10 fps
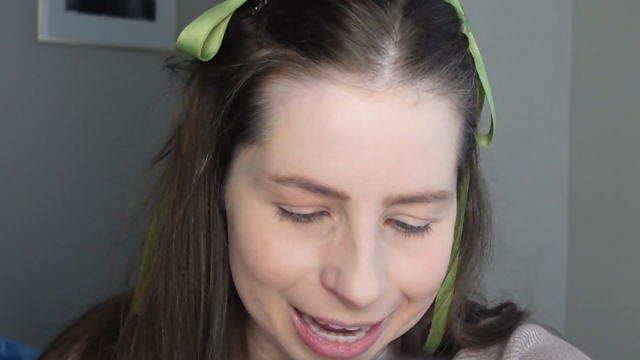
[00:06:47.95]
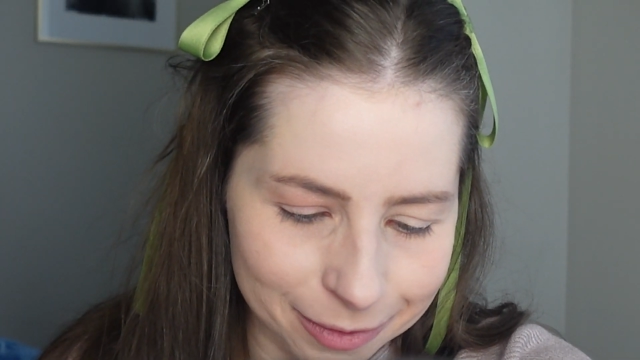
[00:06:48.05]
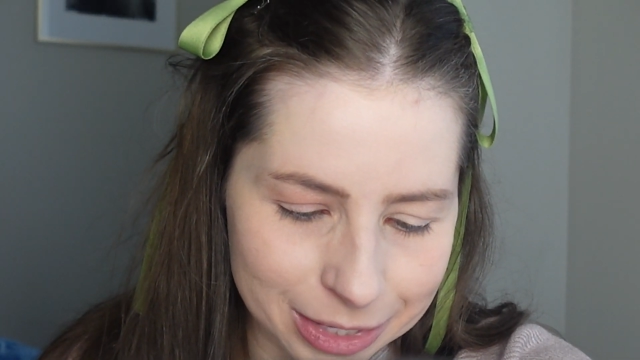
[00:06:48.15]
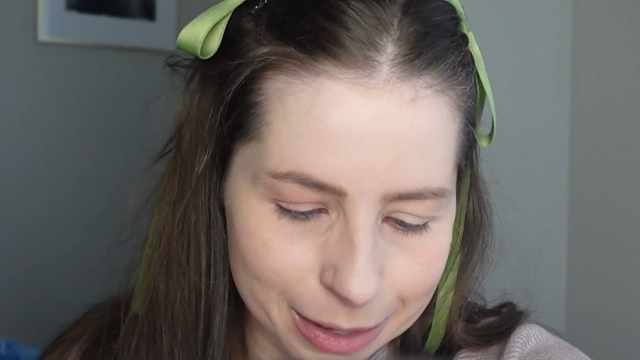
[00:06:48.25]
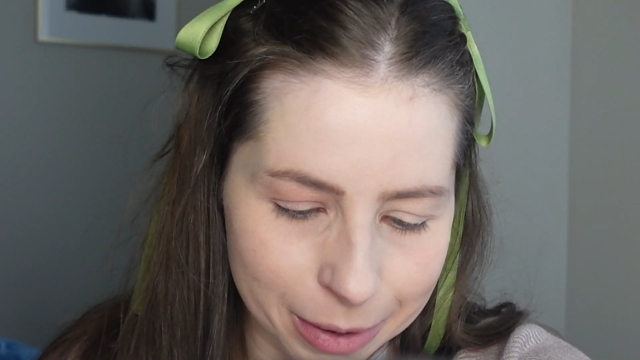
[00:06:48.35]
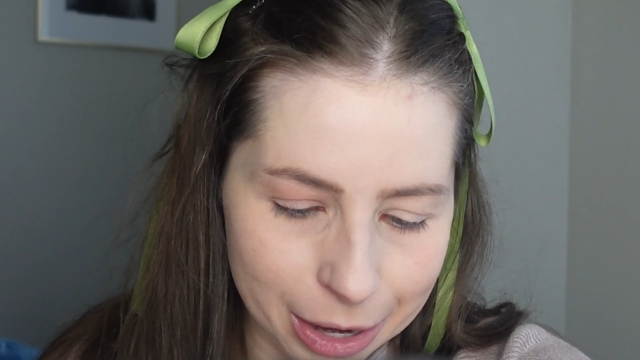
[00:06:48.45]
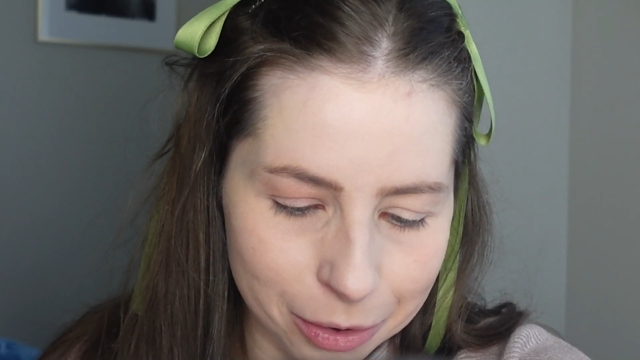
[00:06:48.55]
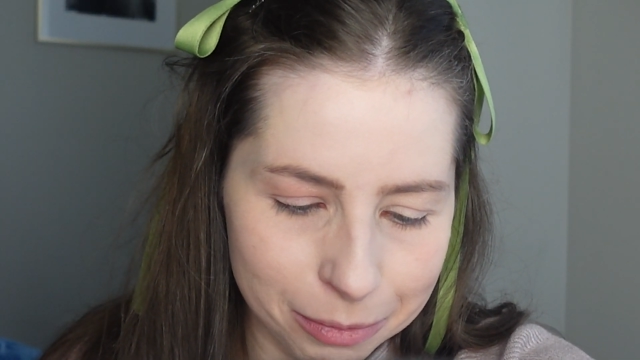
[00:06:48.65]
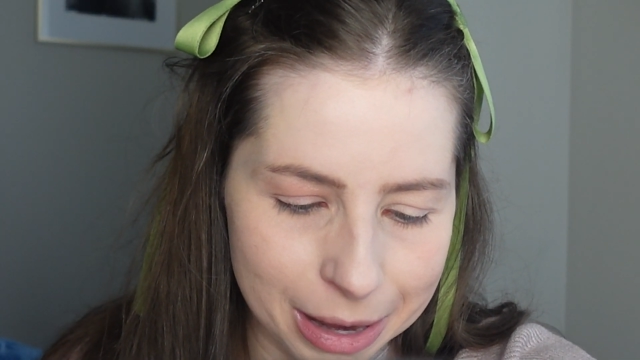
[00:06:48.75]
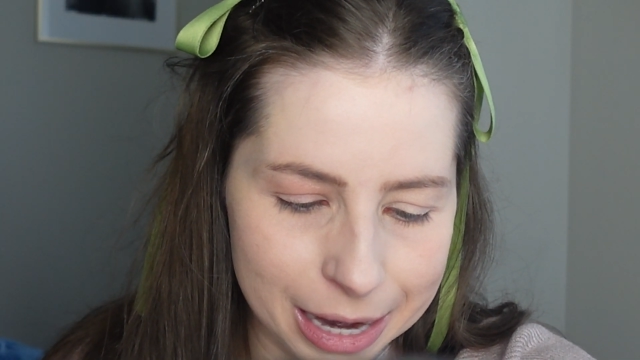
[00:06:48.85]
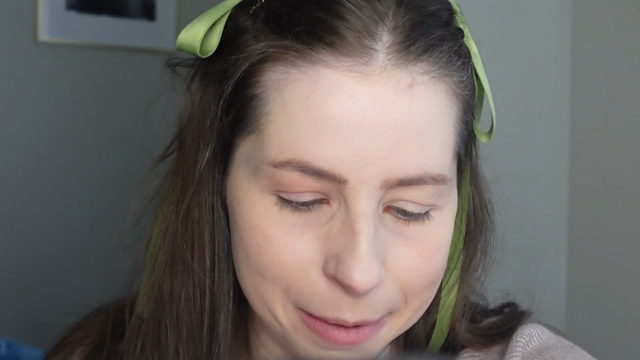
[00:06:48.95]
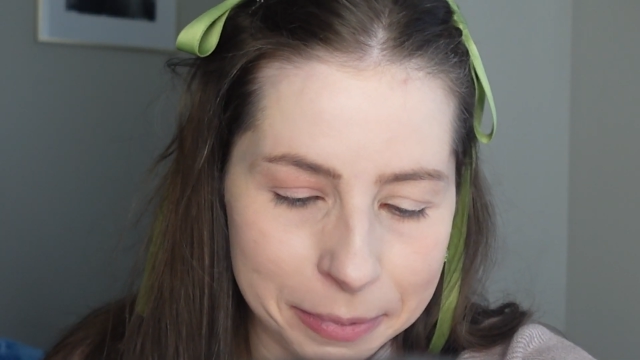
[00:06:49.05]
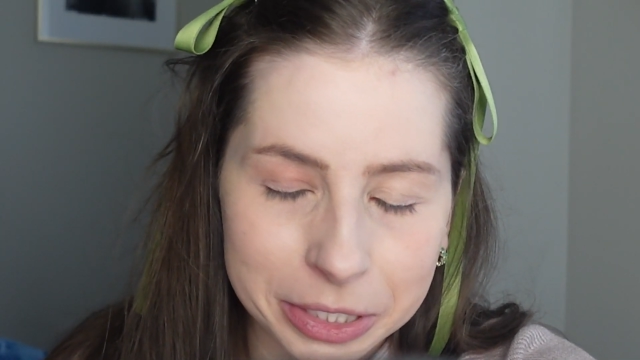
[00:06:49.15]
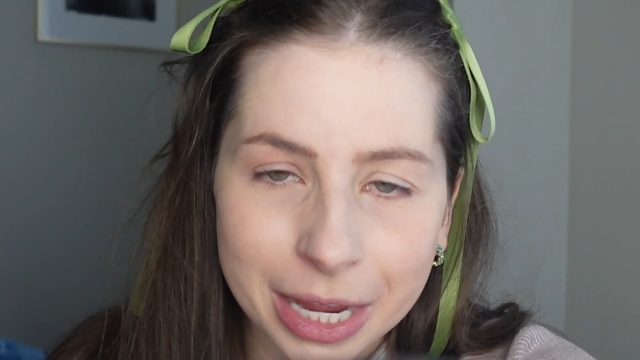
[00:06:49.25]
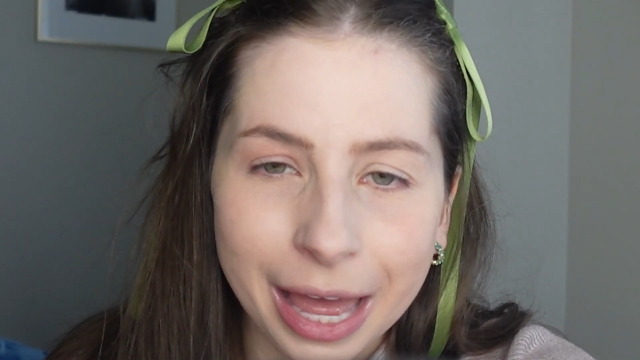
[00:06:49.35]
I've done my own
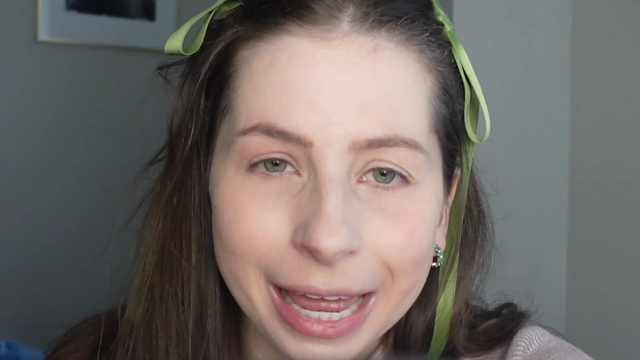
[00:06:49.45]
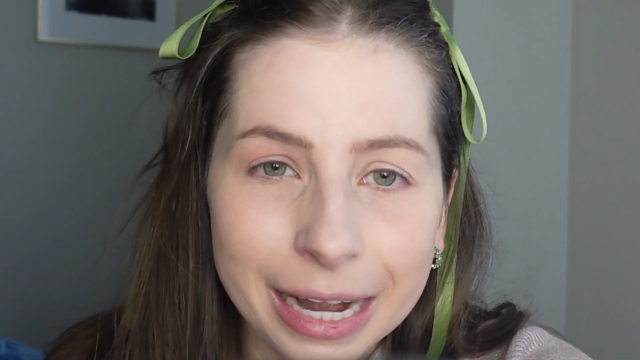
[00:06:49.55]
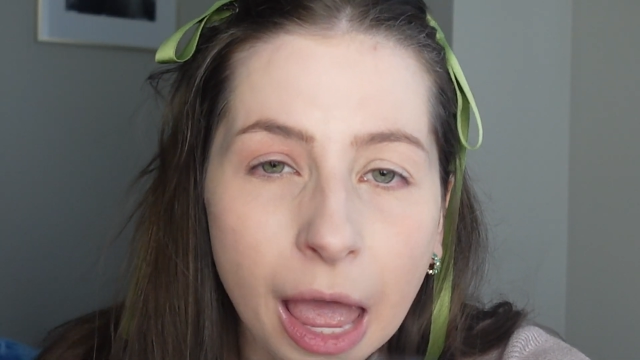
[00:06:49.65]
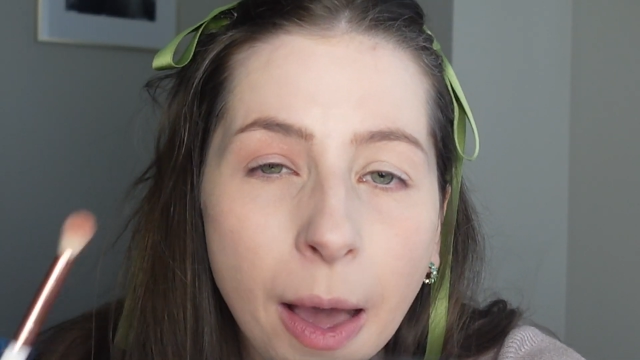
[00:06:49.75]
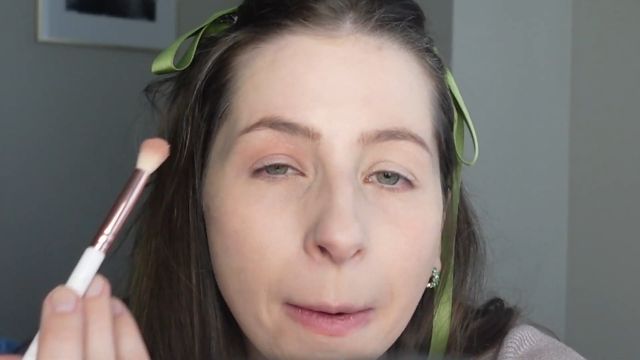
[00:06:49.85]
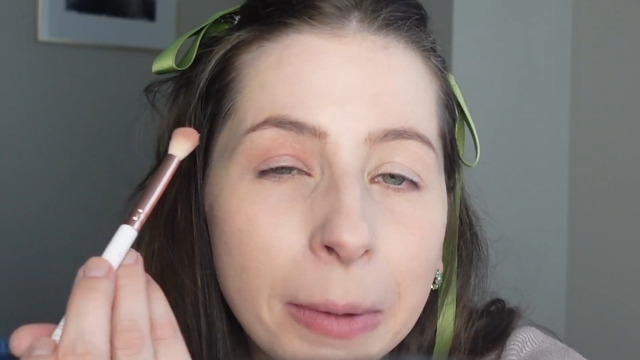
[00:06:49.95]
makeup a ton, but